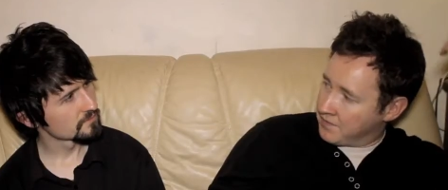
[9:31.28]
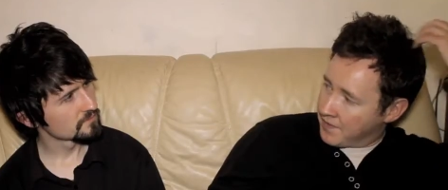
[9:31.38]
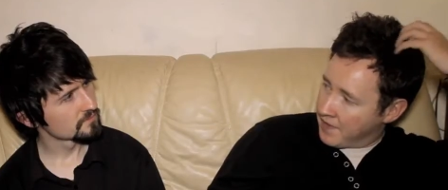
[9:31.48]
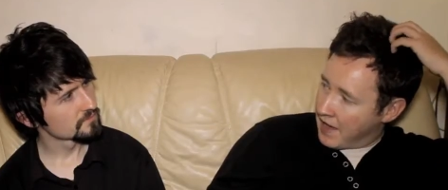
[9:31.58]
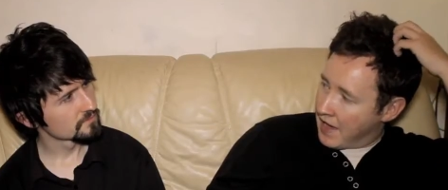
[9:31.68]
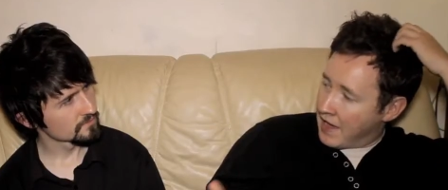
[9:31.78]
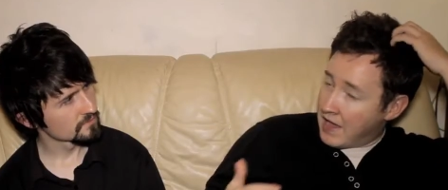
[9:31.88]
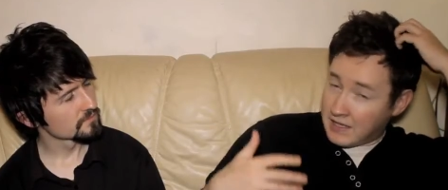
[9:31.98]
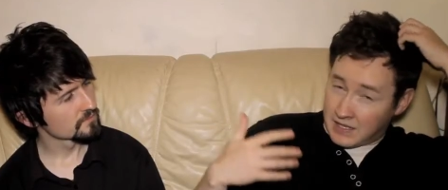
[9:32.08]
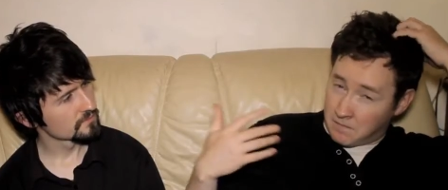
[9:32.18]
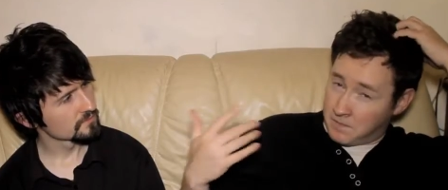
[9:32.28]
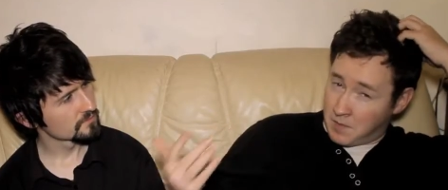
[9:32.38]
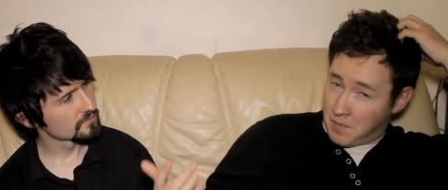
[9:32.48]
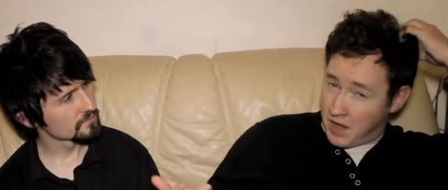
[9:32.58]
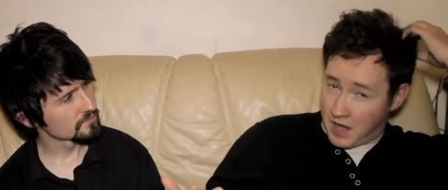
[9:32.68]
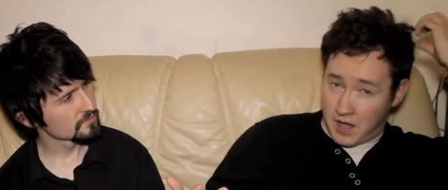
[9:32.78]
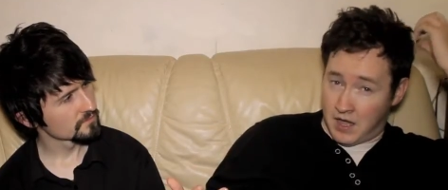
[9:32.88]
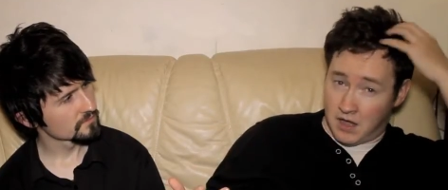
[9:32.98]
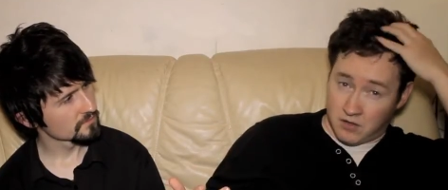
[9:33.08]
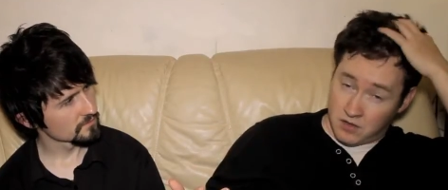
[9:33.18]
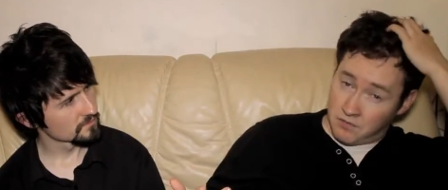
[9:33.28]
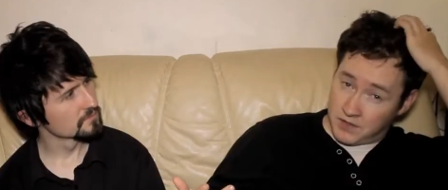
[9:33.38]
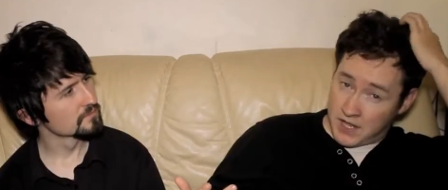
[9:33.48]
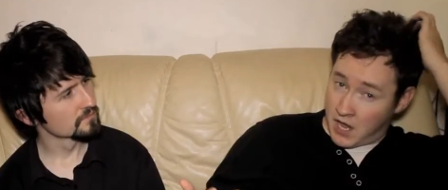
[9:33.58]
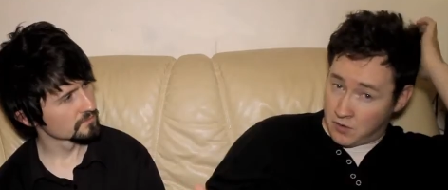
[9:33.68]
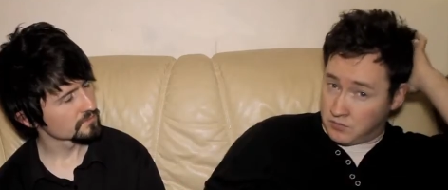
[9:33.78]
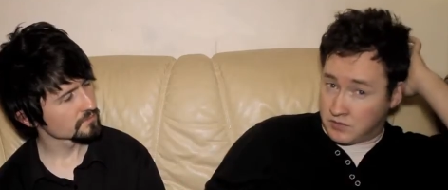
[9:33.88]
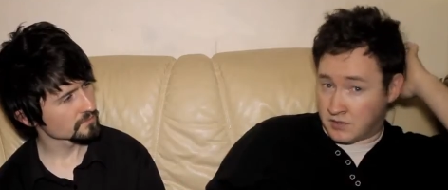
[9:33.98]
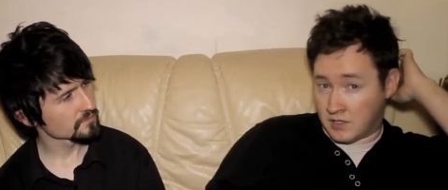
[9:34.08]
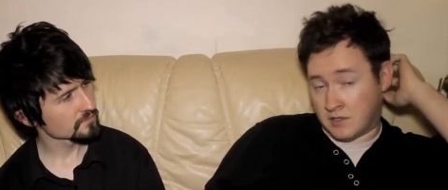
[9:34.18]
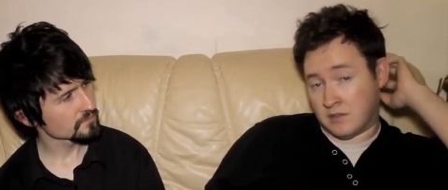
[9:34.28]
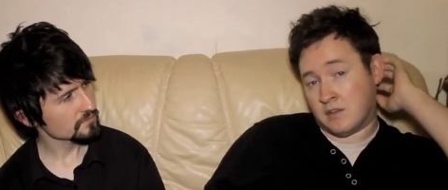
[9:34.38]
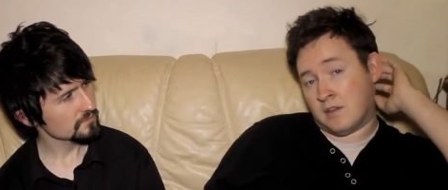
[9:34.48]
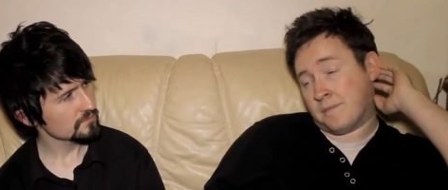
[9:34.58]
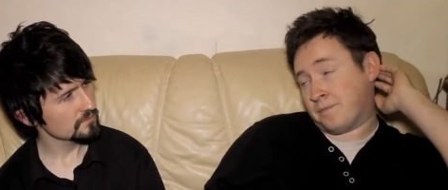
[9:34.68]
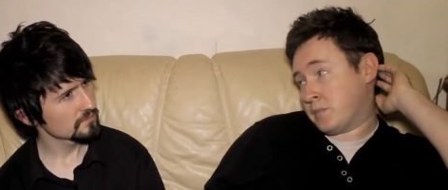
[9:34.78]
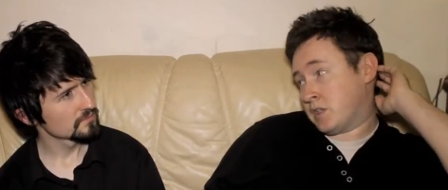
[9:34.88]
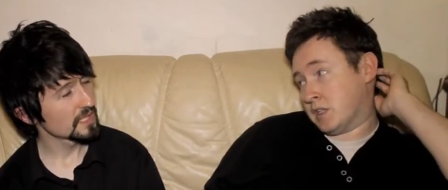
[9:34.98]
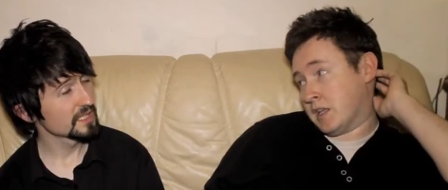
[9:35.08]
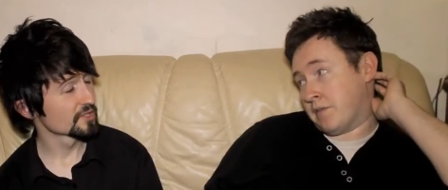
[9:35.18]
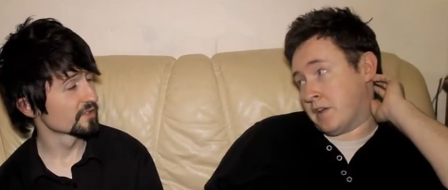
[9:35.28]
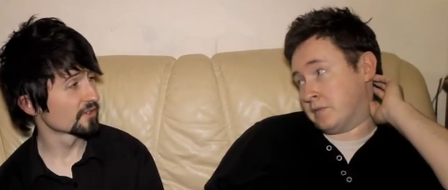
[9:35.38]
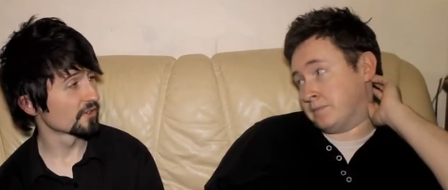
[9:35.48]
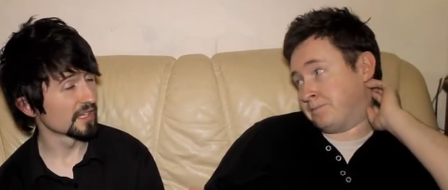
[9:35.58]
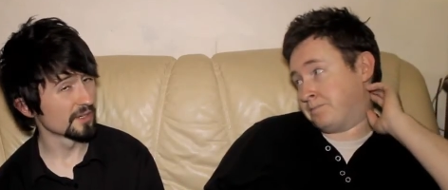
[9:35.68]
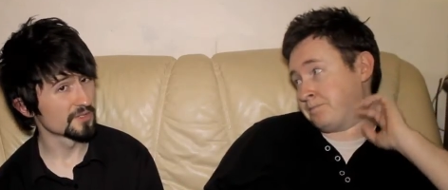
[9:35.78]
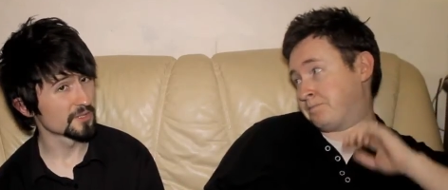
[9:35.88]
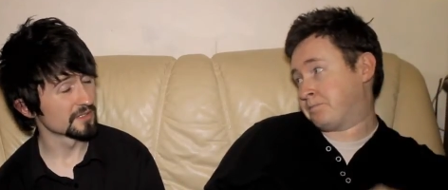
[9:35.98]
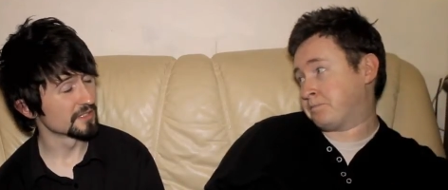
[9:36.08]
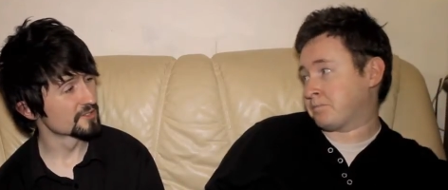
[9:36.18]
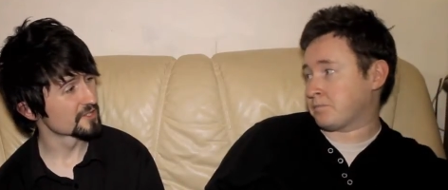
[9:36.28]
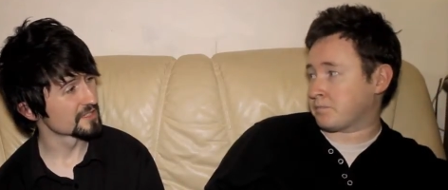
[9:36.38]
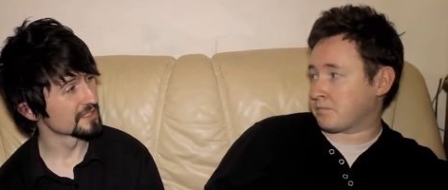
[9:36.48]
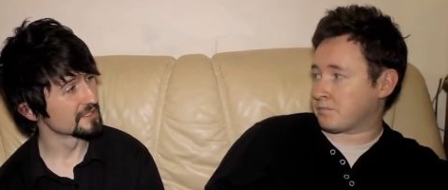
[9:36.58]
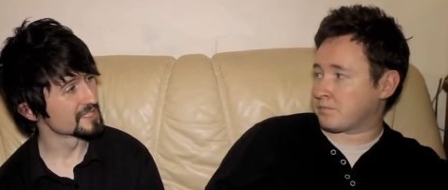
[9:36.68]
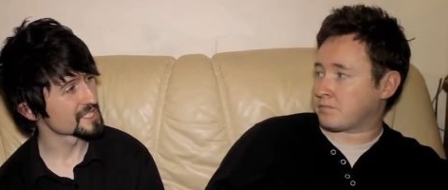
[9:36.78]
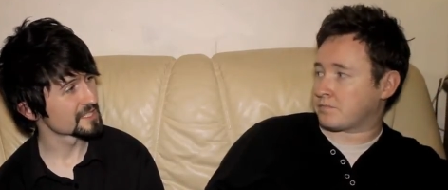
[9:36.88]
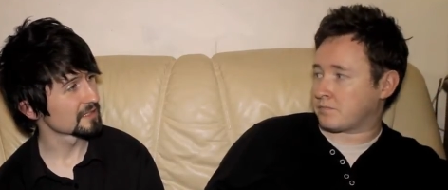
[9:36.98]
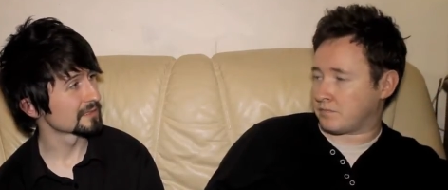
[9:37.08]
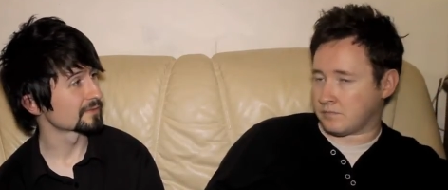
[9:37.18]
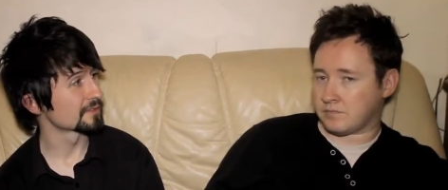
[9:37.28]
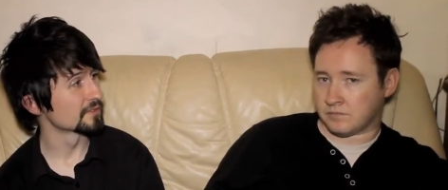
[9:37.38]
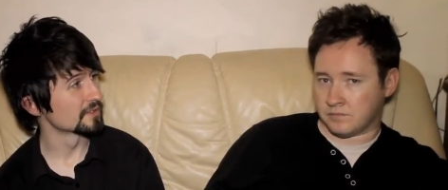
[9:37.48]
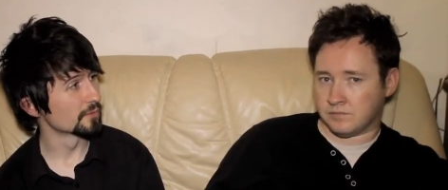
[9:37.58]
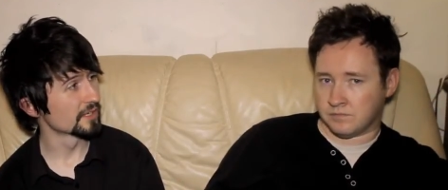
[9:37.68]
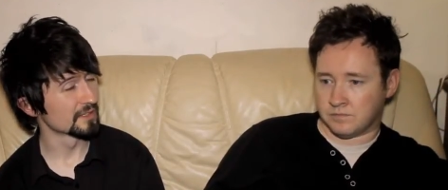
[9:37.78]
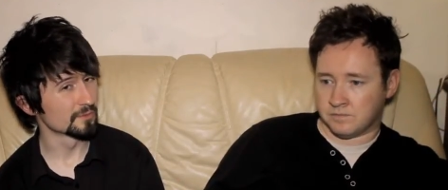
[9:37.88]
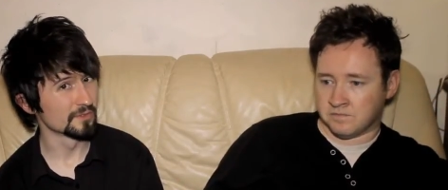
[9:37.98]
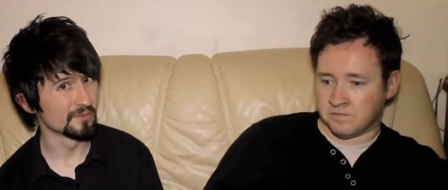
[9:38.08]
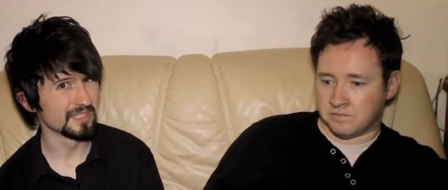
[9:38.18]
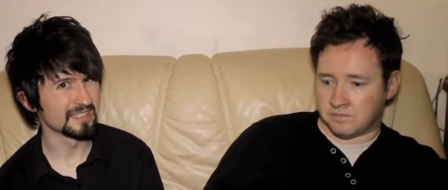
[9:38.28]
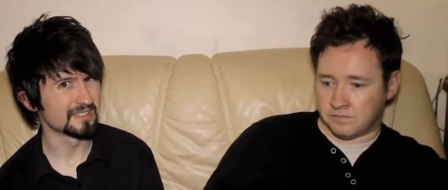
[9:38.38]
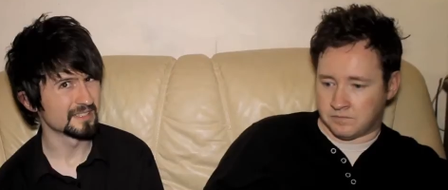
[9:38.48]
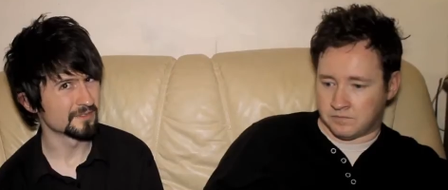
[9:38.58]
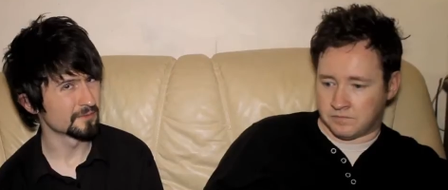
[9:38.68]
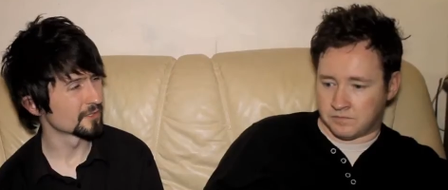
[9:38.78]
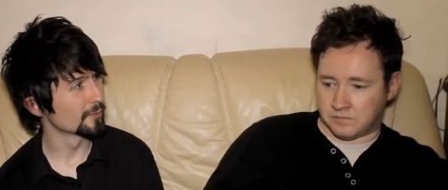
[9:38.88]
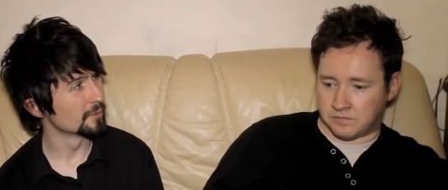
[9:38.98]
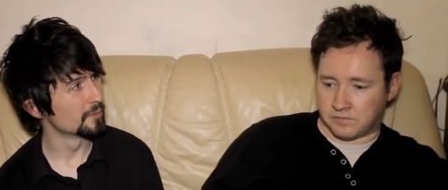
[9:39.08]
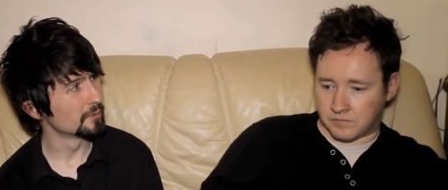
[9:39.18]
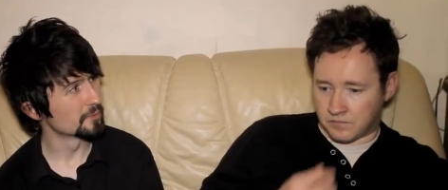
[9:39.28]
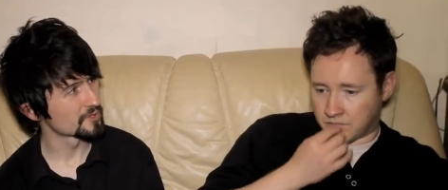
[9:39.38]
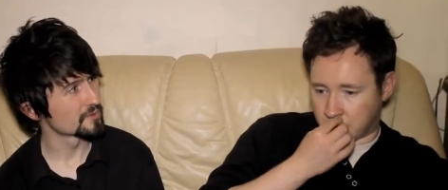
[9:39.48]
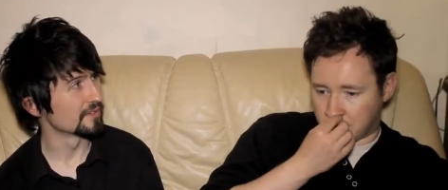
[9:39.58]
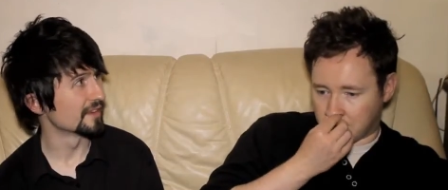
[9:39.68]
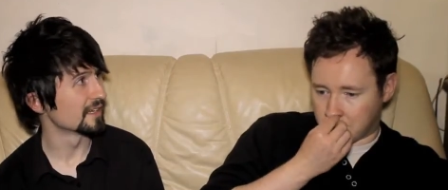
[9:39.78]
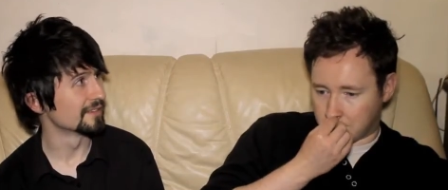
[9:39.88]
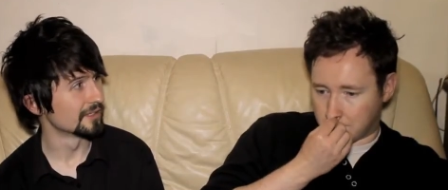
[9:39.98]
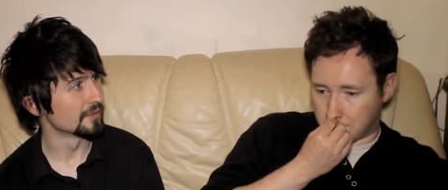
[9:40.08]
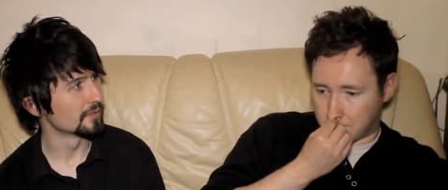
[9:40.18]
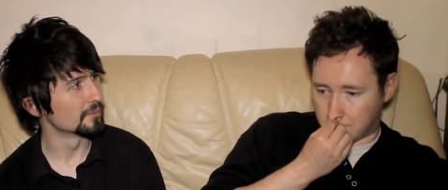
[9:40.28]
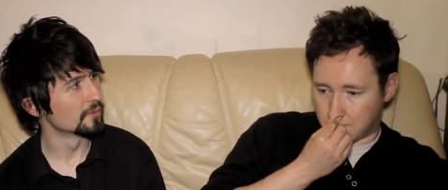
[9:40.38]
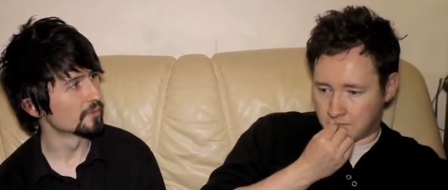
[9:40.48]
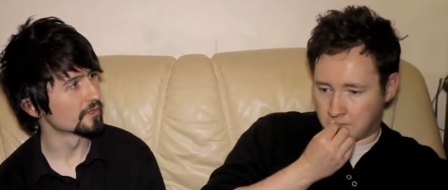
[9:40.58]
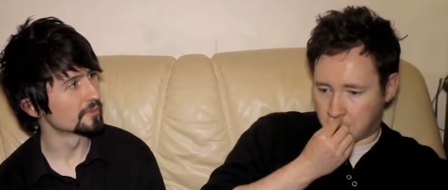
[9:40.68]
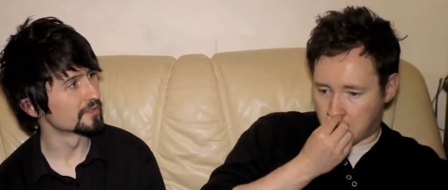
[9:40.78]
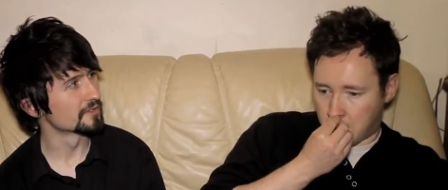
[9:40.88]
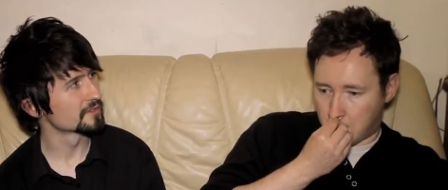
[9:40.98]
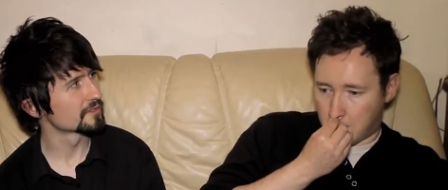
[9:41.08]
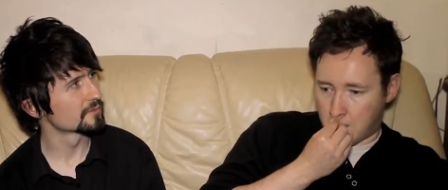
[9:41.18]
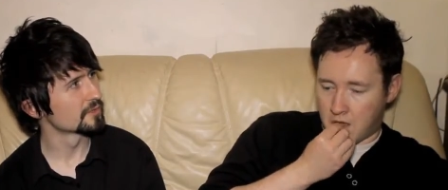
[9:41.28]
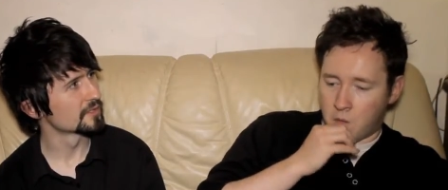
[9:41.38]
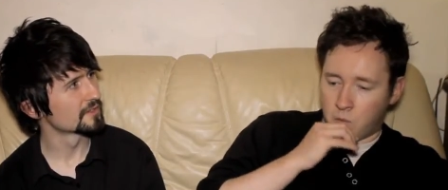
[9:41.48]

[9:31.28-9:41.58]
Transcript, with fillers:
Speaker 1: for that giving them a, a, a lovely house to I actually thought
Speaker 2: that was quite interesting in itself. You know, in a way, I would have liked if the film had maybe pursued that a little bit more. I mean, I don't know, maybe